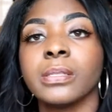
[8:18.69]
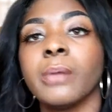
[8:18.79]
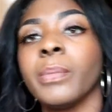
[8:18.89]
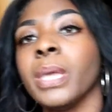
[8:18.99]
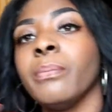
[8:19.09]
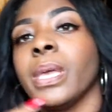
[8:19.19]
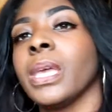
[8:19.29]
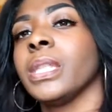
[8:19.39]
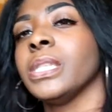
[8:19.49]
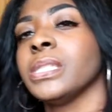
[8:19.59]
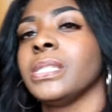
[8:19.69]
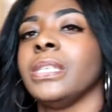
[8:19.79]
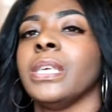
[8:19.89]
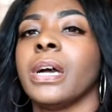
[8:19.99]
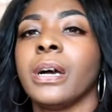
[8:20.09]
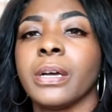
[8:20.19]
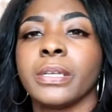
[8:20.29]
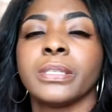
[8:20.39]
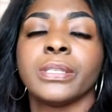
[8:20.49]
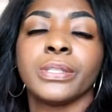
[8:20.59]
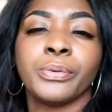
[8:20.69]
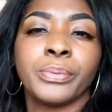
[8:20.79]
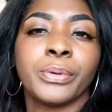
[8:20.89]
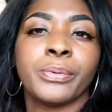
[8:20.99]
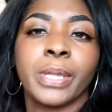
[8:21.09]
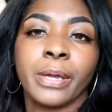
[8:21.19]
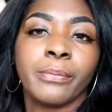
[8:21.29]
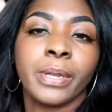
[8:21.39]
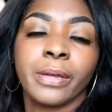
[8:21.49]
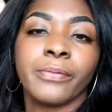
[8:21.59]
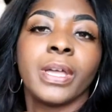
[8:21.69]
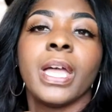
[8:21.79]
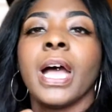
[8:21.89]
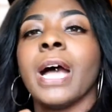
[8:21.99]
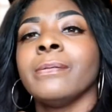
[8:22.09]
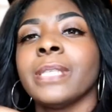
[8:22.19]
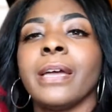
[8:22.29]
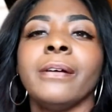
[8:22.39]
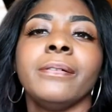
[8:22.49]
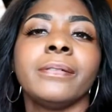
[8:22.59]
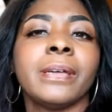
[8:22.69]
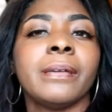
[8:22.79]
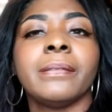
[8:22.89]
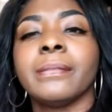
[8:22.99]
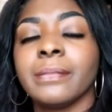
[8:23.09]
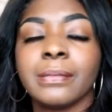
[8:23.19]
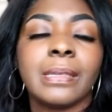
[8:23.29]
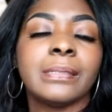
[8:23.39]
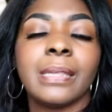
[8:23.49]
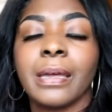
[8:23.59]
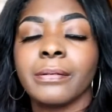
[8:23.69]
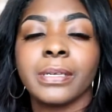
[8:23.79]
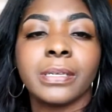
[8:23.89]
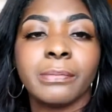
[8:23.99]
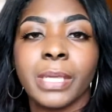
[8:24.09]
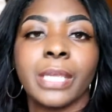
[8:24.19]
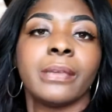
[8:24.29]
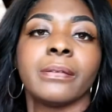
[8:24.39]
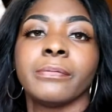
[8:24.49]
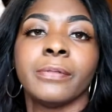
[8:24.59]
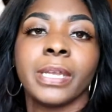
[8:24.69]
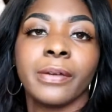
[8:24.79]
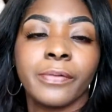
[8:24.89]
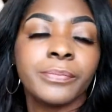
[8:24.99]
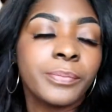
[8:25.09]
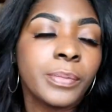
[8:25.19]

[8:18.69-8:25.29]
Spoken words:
So me being just young, stupid, whatever, I was like, oh, okay, that sound good to me, whatever.